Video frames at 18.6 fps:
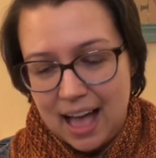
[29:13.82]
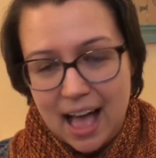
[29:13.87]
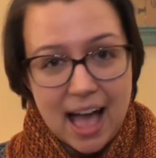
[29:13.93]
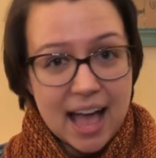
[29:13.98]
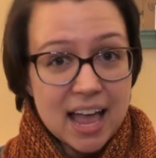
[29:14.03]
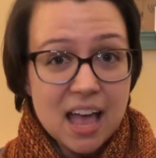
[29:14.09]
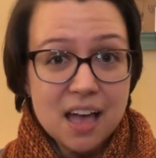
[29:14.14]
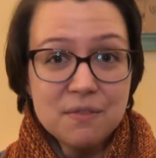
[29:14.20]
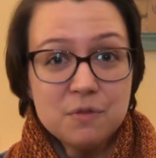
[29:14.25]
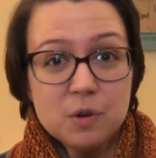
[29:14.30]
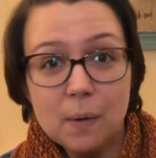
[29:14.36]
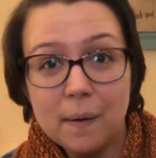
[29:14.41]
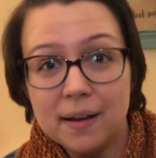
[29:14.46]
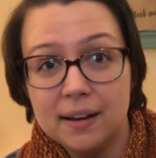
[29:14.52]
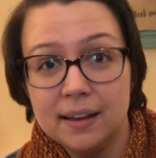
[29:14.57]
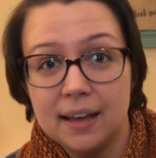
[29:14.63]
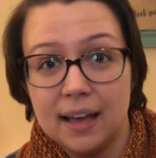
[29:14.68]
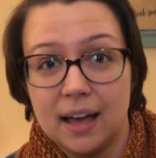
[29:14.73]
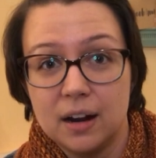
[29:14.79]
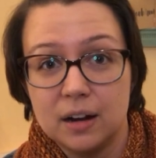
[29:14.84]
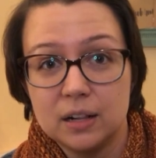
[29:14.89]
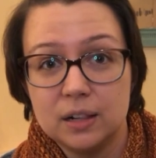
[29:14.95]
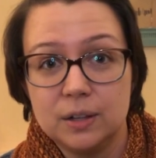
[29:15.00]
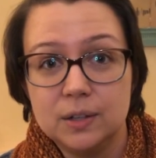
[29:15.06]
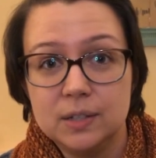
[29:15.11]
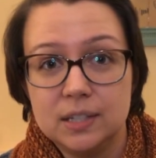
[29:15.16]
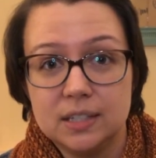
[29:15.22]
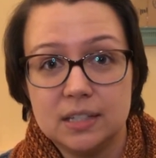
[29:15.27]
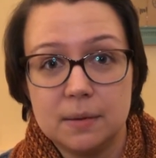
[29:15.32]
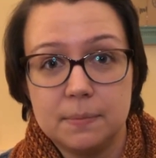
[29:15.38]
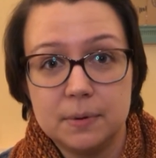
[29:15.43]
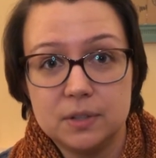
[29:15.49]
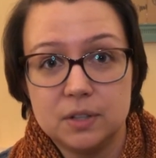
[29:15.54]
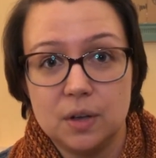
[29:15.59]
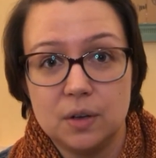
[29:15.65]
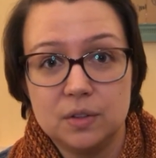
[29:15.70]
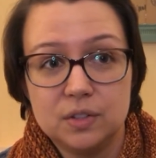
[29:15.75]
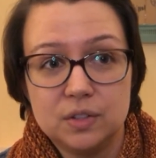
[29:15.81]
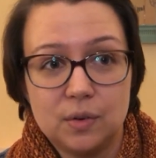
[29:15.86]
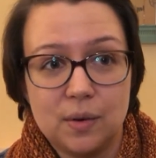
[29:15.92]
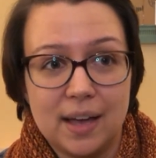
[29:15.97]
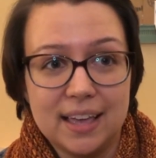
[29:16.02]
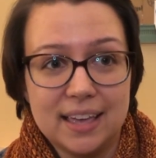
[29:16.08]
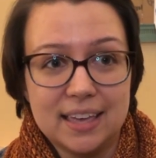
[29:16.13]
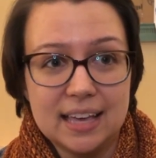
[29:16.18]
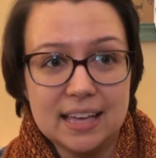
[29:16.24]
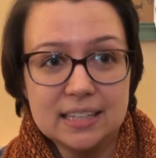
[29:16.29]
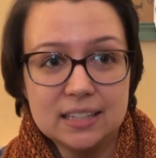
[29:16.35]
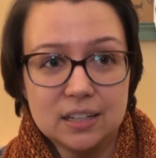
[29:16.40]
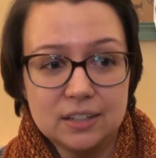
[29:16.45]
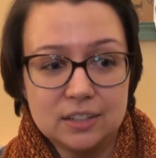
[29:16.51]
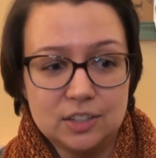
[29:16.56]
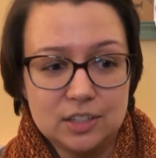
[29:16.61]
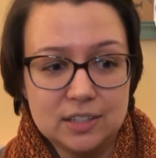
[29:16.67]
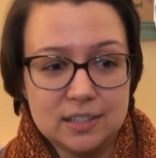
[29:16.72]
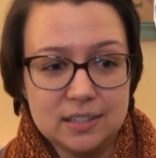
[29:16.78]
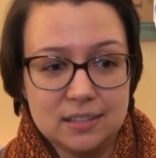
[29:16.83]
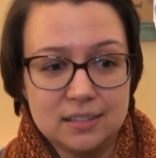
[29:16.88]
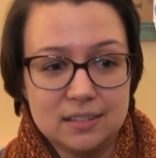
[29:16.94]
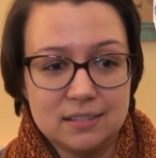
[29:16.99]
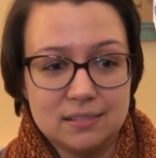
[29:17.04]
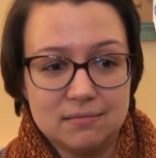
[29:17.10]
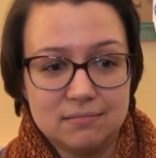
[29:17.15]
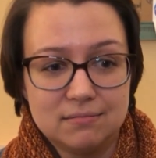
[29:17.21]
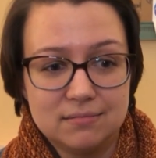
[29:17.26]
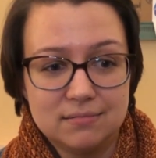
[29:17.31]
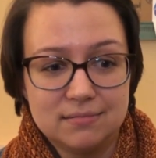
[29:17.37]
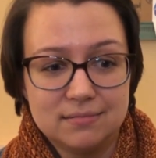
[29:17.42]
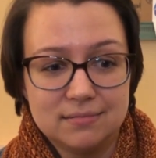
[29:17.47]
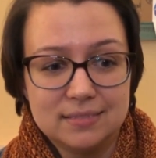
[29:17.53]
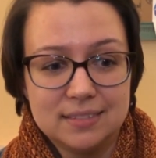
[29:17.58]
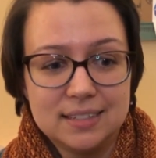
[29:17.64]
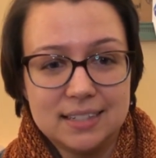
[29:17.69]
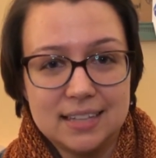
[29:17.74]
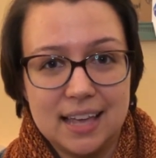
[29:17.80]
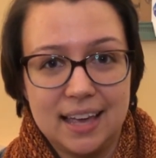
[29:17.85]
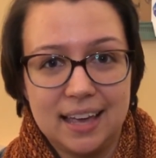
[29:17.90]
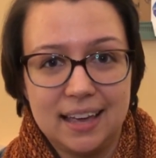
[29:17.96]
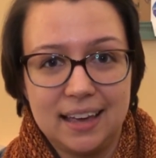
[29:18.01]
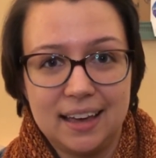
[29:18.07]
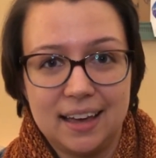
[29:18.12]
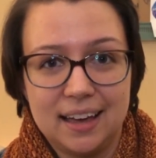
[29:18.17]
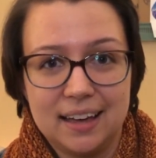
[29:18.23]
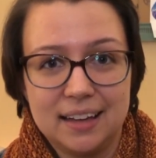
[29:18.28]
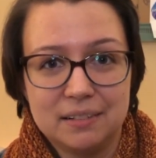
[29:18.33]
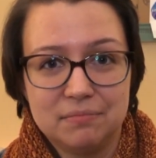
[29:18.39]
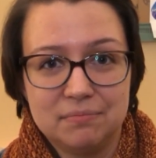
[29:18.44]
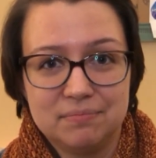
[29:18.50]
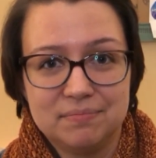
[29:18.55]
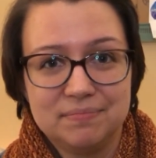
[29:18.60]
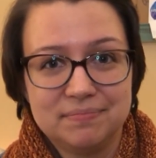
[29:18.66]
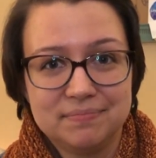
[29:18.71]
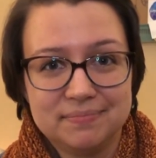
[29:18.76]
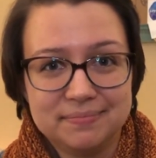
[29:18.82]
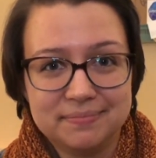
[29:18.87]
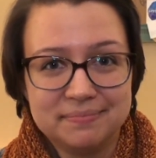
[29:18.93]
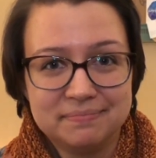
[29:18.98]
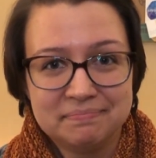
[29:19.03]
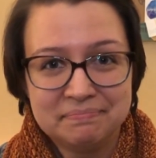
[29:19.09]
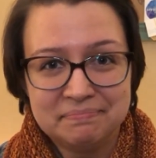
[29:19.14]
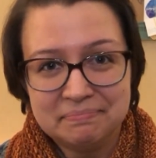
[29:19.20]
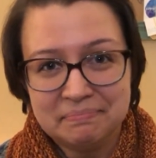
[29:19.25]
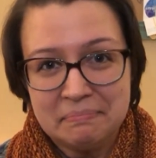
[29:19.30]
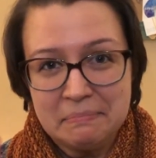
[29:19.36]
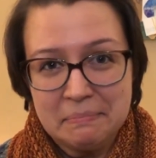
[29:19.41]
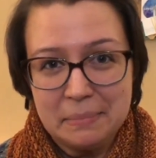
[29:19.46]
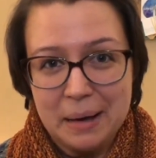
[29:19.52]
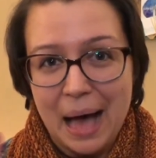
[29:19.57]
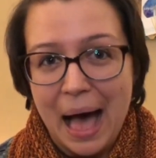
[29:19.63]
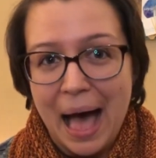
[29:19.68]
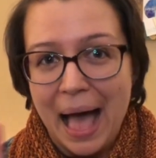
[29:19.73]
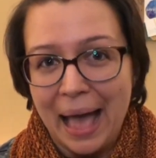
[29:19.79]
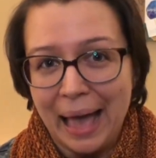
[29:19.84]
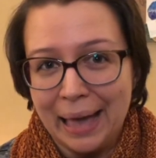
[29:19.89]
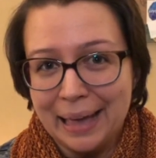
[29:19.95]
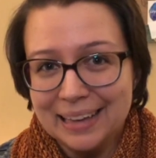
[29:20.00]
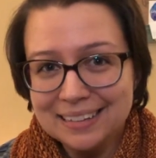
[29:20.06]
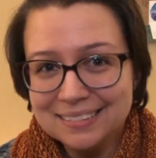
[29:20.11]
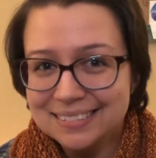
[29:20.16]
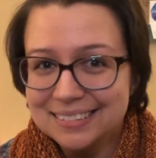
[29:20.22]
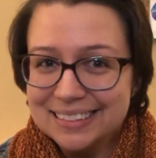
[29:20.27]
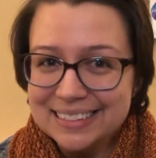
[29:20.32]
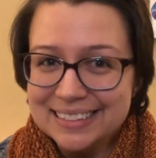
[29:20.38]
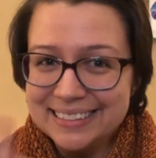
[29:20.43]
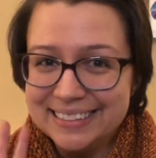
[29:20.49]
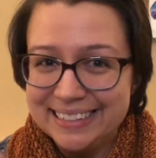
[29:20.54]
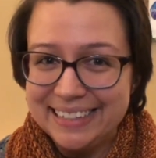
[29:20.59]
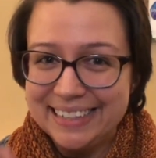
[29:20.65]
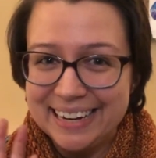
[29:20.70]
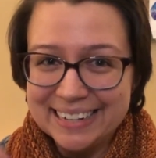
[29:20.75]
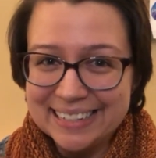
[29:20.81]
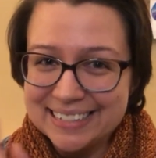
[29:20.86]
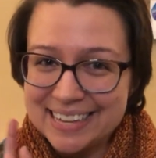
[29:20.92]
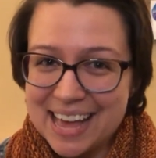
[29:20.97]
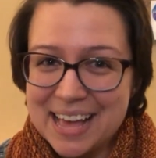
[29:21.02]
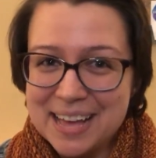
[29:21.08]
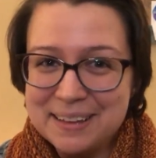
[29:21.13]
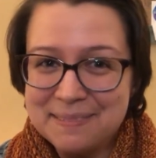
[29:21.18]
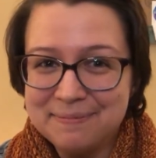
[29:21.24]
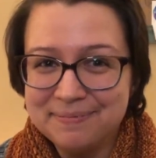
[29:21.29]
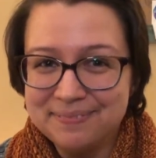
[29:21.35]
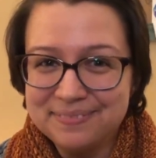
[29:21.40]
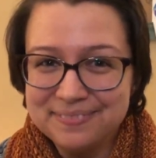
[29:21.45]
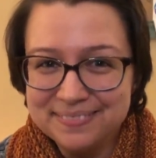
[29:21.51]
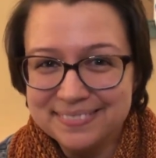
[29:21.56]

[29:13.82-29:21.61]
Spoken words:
I have no idea how to close this episode, so I guess I'll just say bye. See you next time.